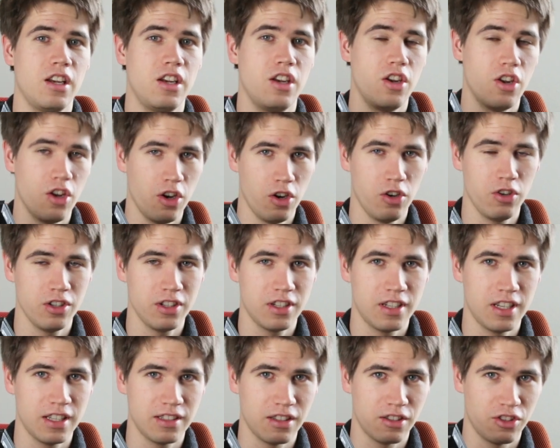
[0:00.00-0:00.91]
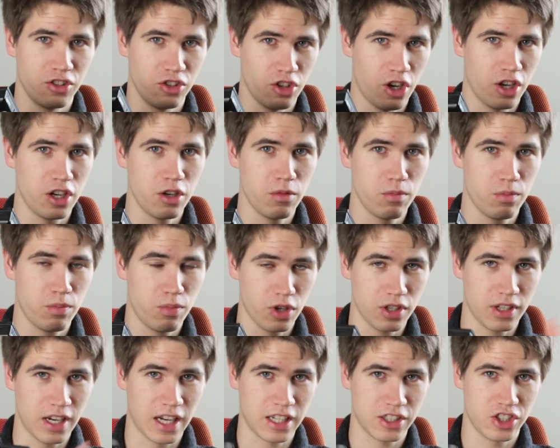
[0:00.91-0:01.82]
No, this is not a
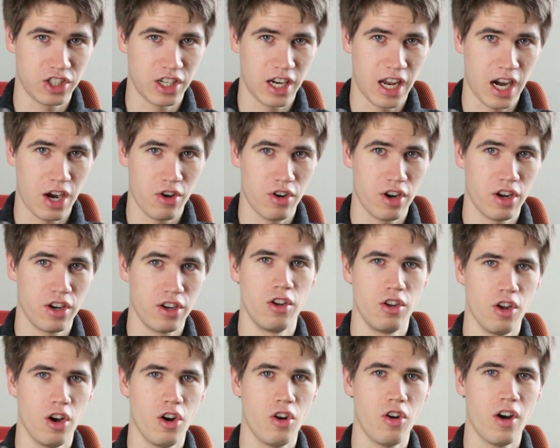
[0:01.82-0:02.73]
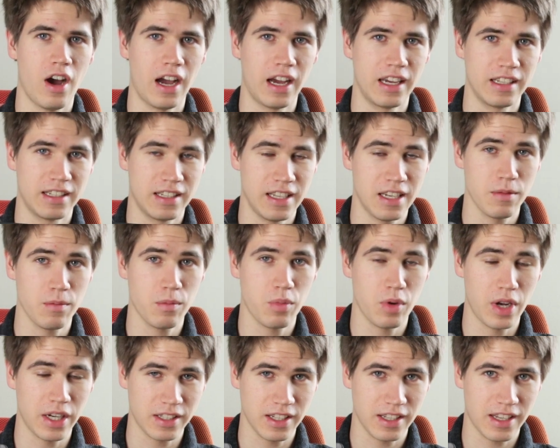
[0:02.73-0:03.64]
production error. No, I didn't
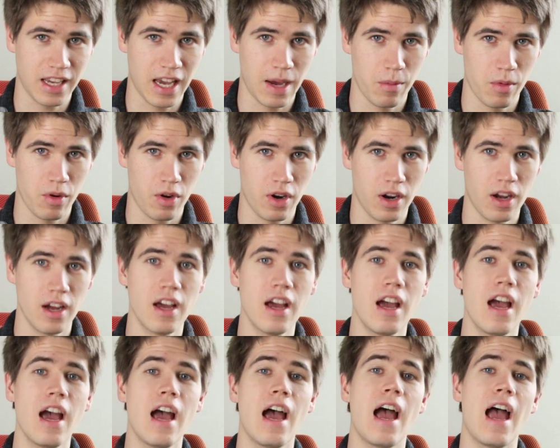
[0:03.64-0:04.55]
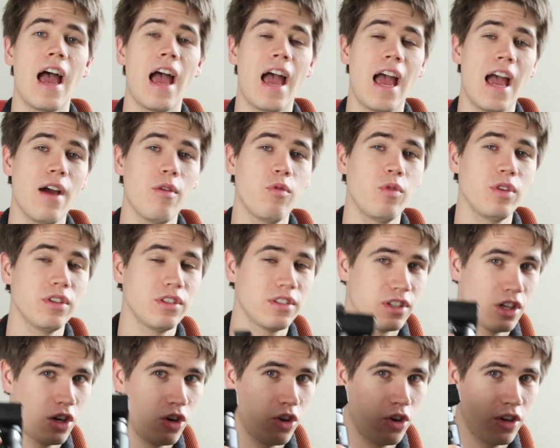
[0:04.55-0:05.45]
break the camera. Every
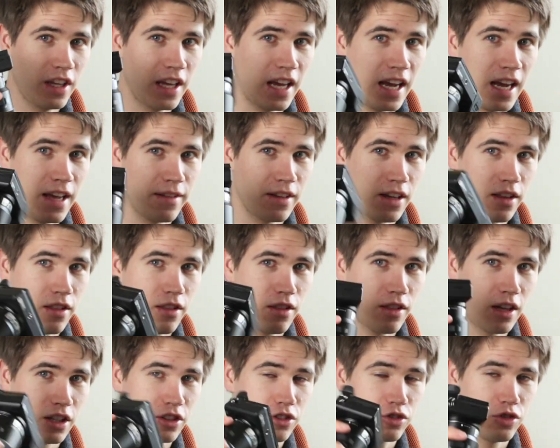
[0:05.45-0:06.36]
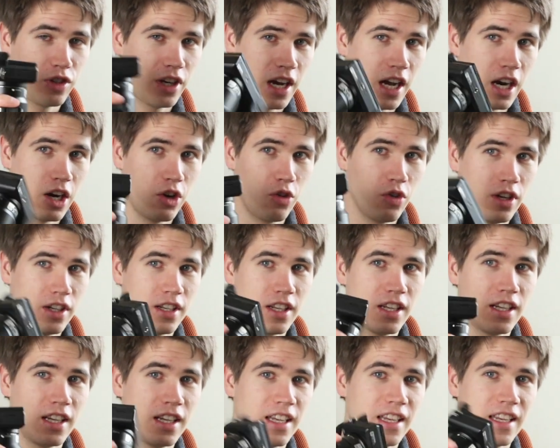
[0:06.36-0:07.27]
Sony a6300
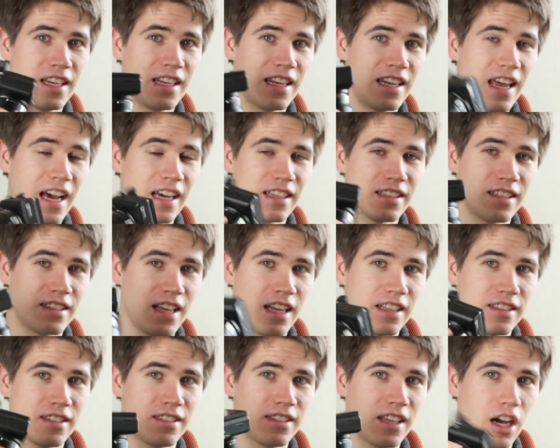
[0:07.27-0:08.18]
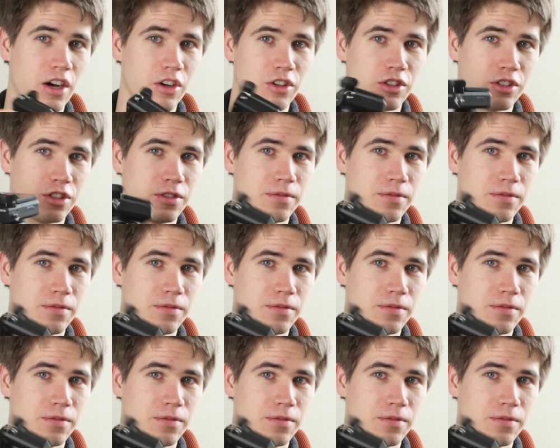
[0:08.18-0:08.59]
does that sound.